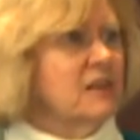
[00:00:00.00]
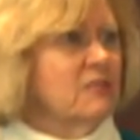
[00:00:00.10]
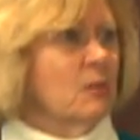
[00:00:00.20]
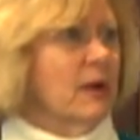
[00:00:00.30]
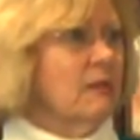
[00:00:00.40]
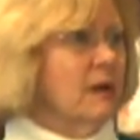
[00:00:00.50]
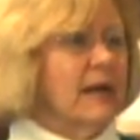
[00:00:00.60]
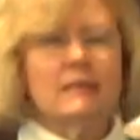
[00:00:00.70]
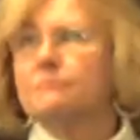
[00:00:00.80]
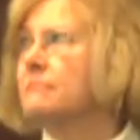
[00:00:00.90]
everywhere,
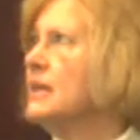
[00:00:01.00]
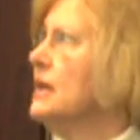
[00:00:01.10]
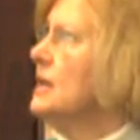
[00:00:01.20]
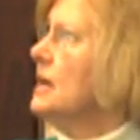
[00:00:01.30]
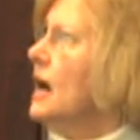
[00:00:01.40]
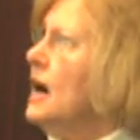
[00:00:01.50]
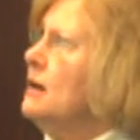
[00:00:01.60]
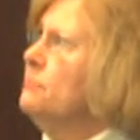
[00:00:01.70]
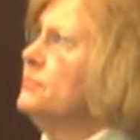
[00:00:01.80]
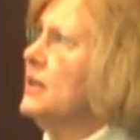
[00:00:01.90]
right?
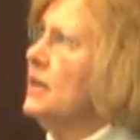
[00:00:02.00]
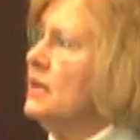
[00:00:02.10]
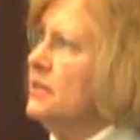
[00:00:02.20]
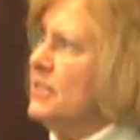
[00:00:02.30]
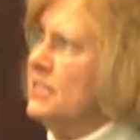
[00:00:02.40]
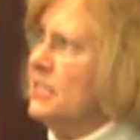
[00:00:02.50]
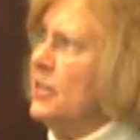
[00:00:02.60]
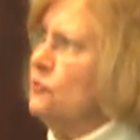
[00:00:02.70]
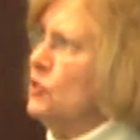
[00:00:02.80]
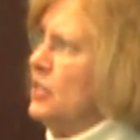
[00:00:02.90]
Um, this is an
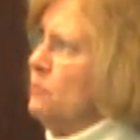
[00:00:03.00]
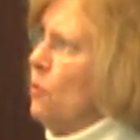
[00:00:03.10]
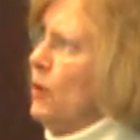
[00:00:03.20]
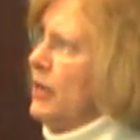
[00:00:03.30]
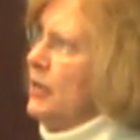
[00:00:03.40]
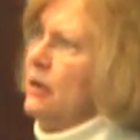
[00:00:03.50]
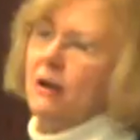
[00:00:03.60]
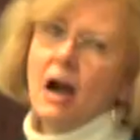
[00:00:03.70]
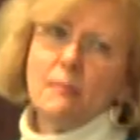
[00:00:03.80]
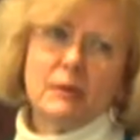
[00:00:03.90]
interesting point
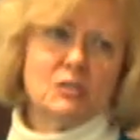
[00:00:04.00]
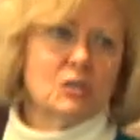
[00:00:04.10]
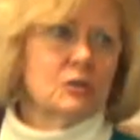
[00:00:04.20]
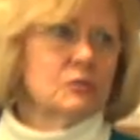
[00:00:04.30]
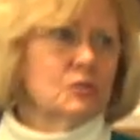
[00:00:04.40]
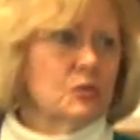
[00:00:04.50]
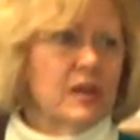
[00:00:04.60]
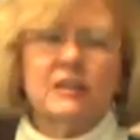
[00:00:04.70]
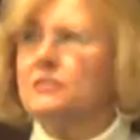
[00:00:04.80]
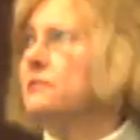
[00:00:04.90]
up until
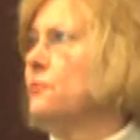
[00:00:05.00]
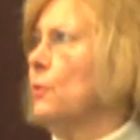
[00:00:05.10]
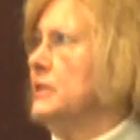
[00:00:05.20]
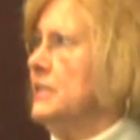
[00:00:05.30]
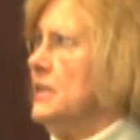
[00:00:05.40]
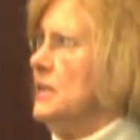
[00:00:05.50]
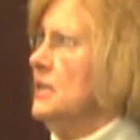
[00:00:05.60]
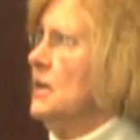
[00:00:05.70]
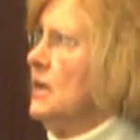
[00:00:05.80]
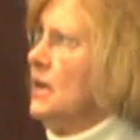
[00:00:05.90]

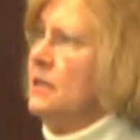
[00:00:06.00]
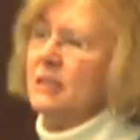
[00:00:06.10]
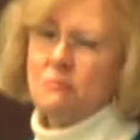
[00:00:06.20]
2014, the